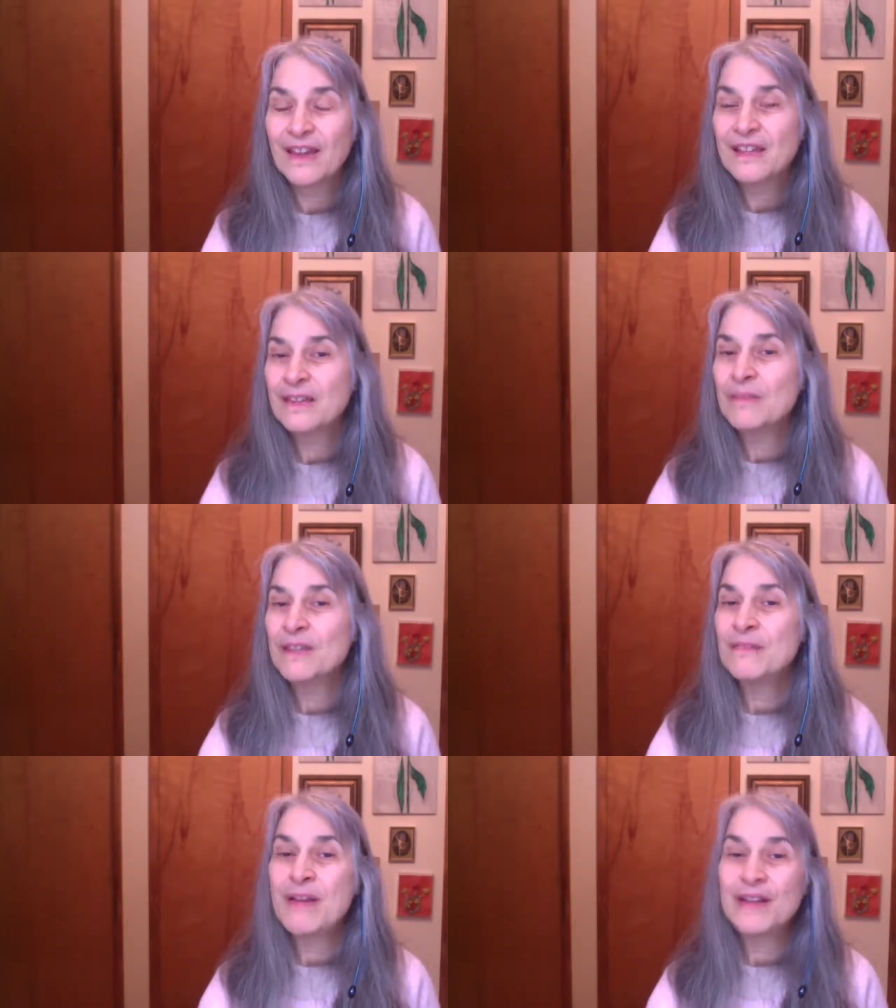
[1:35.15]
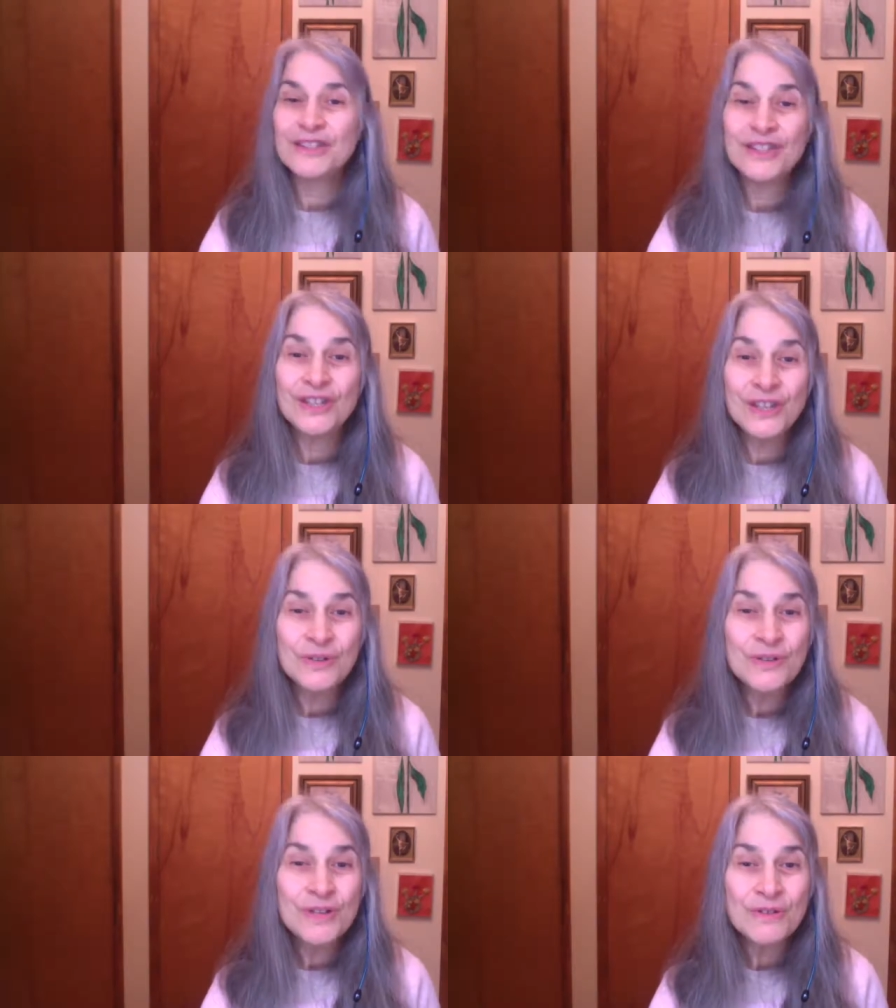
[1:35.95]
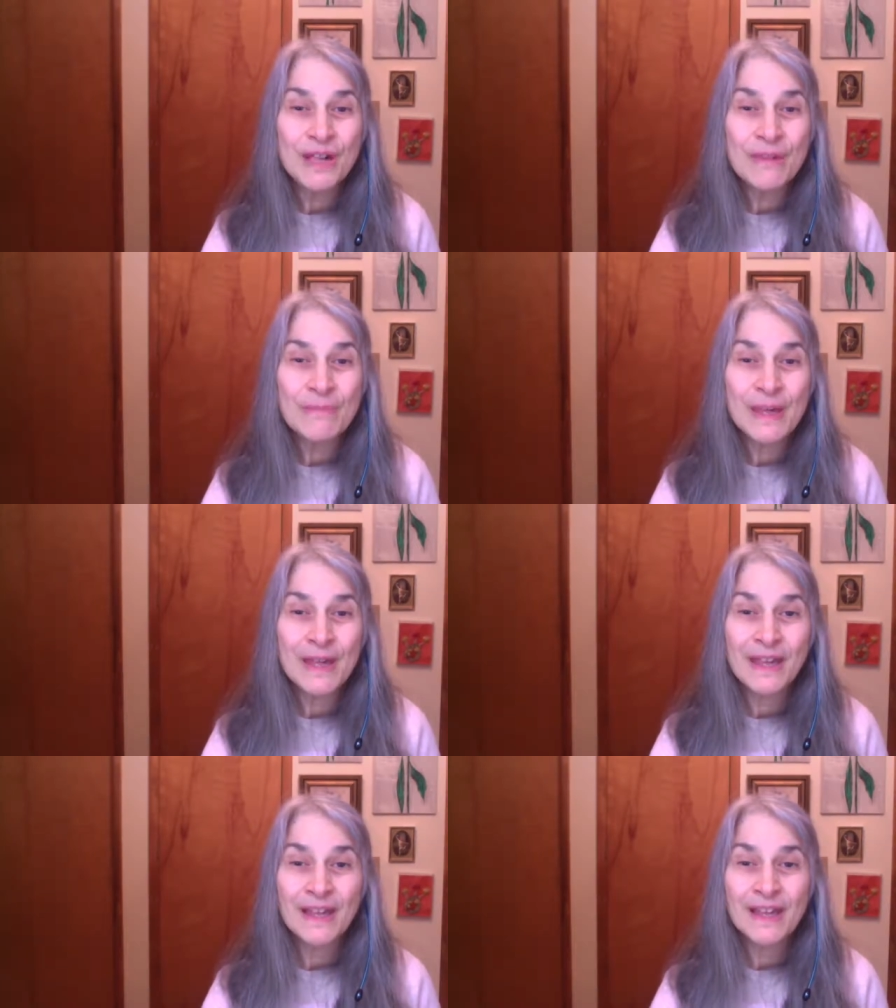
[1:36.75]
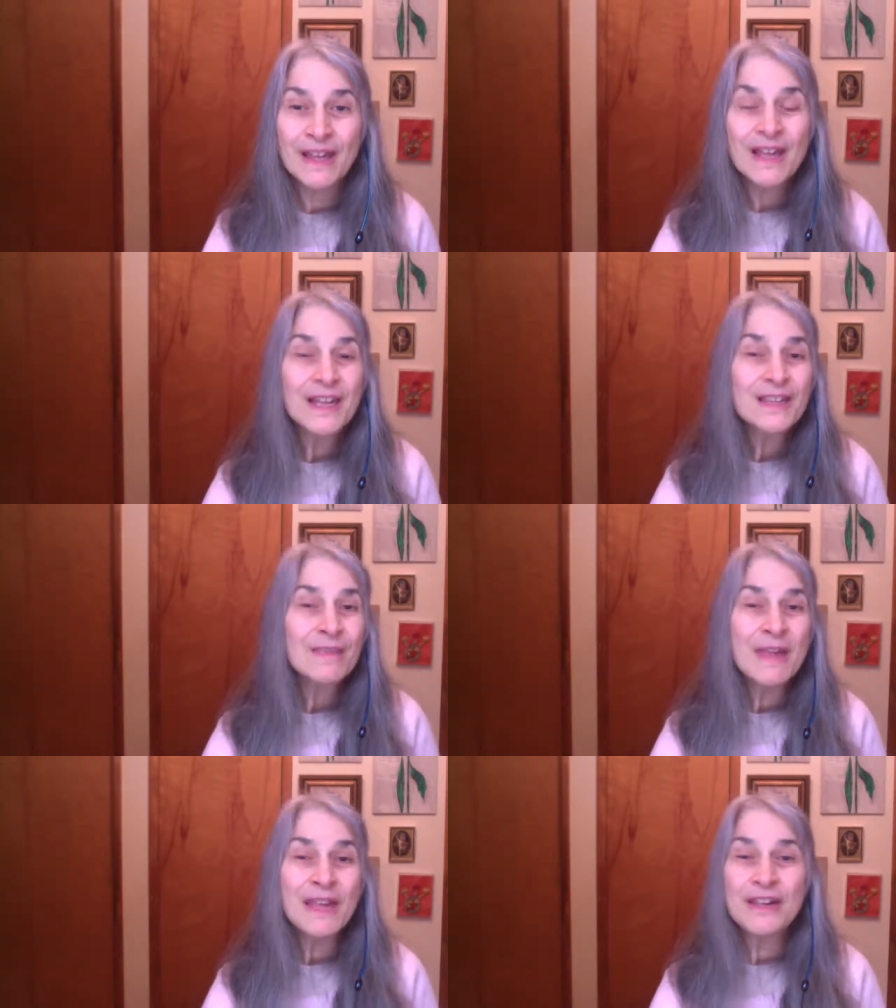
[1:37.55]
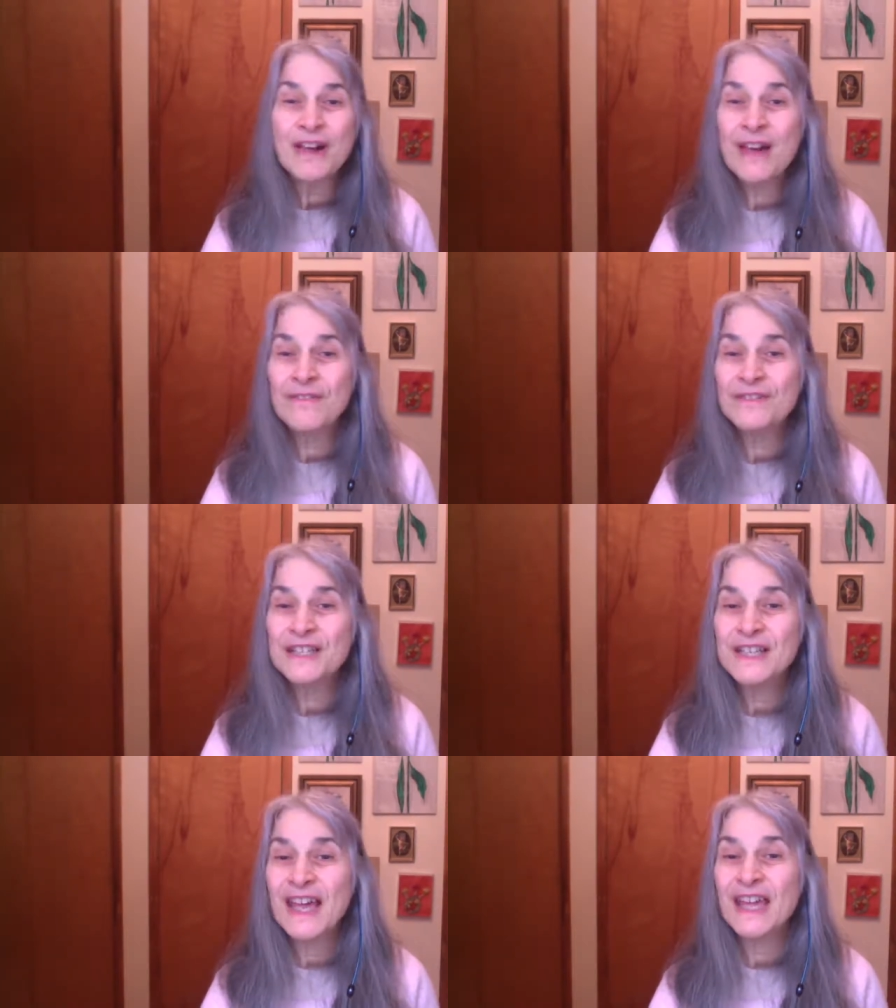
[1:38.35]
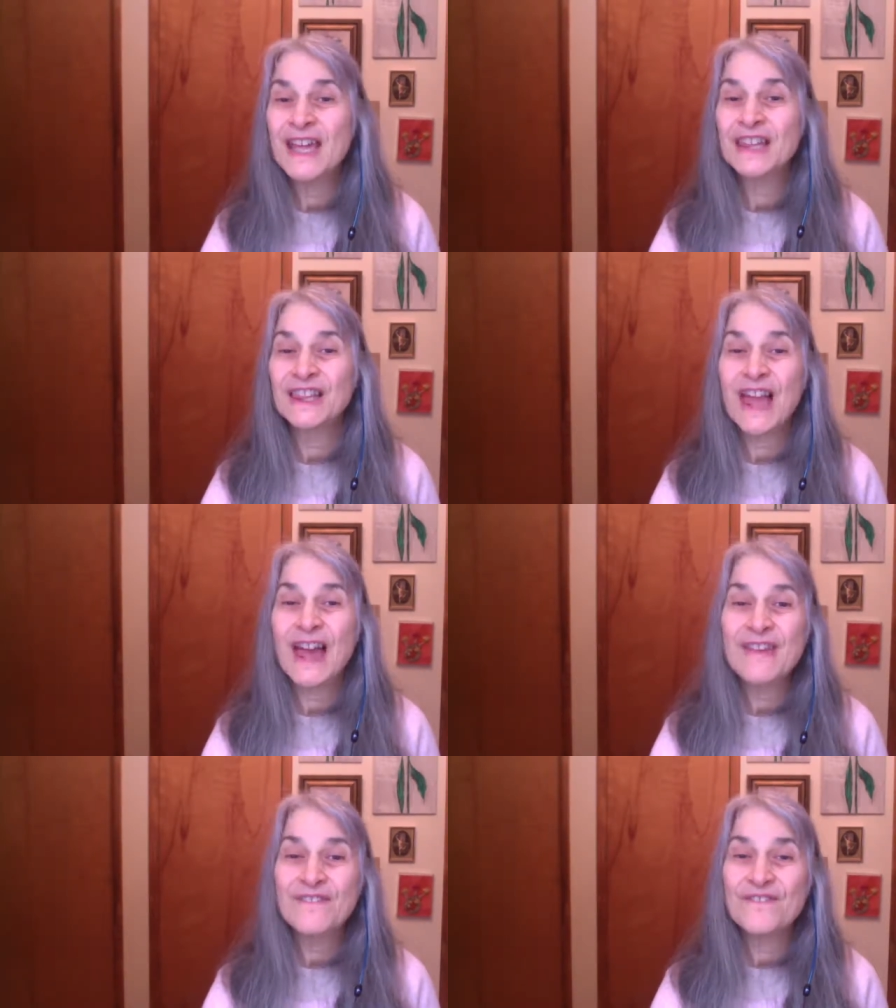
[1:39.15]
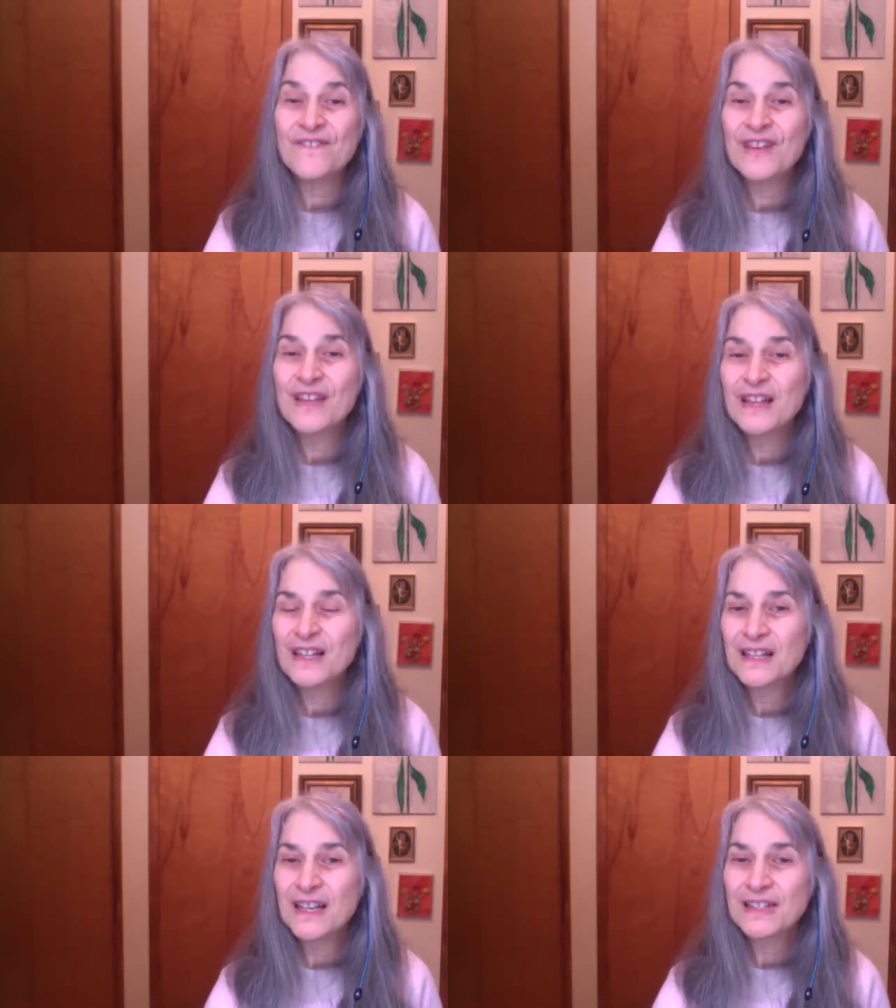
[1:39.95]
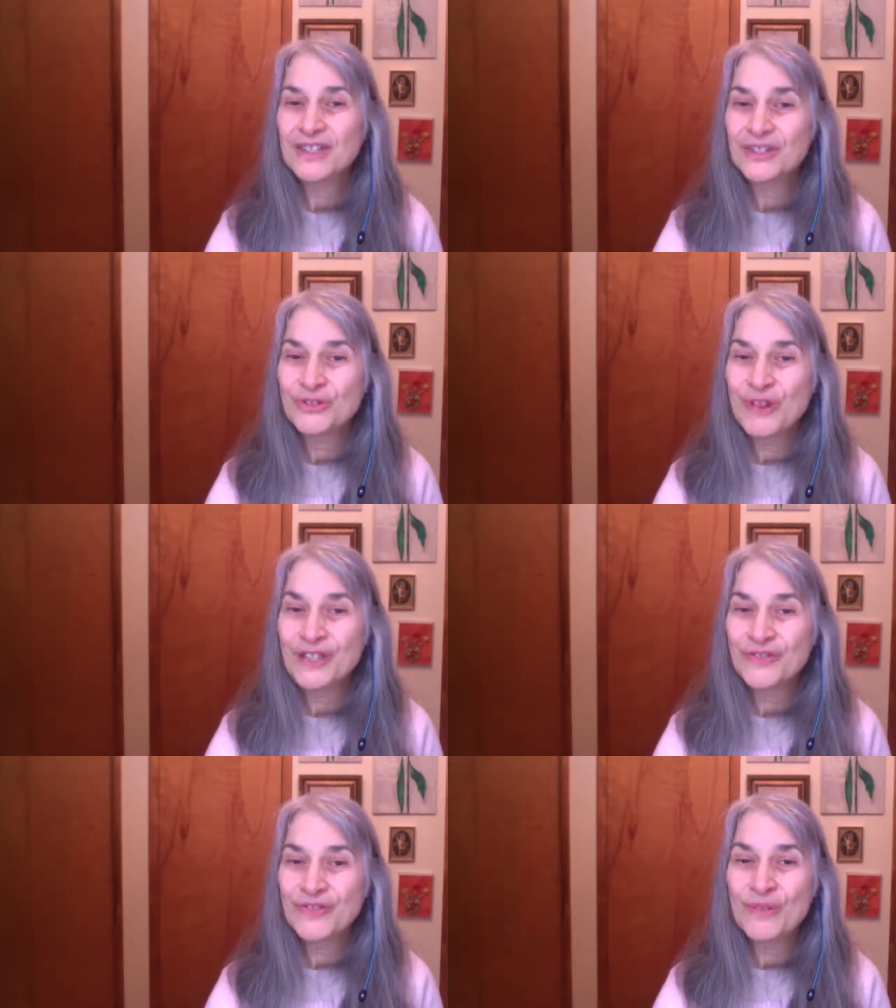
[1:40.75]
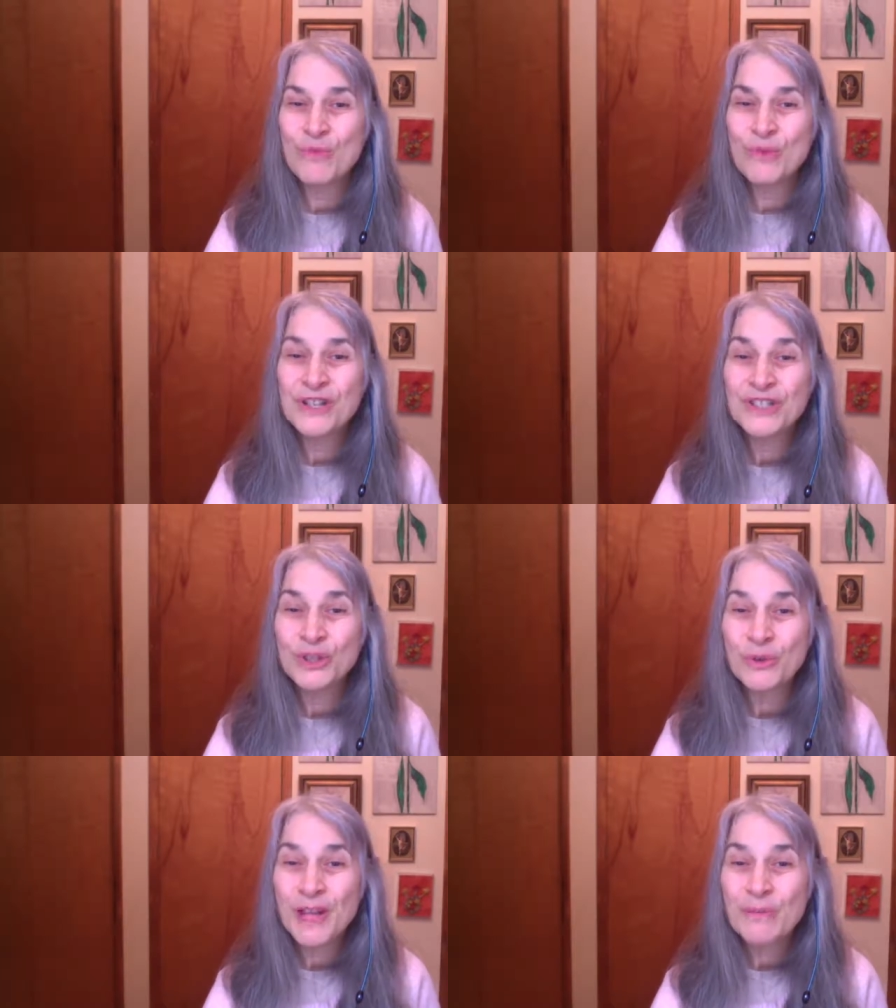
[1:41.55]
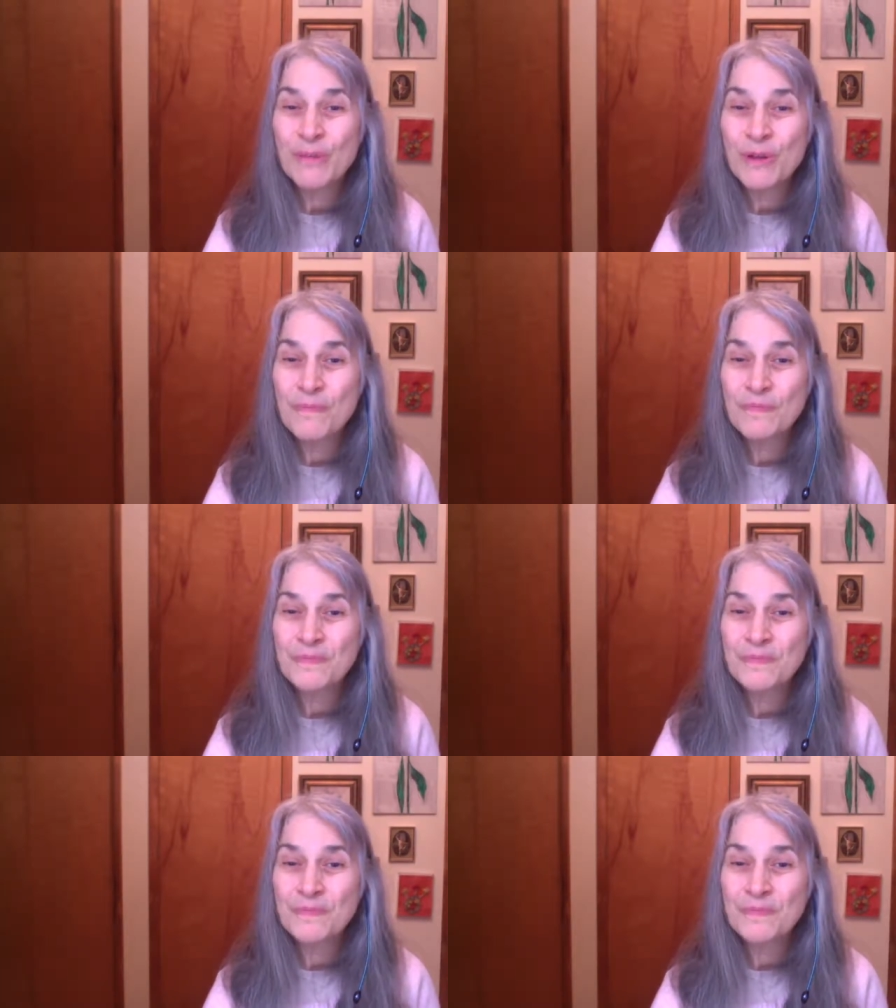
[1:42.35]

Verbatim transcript: to be the best you you can be, to make your everyday life less stressful, more enjoyable,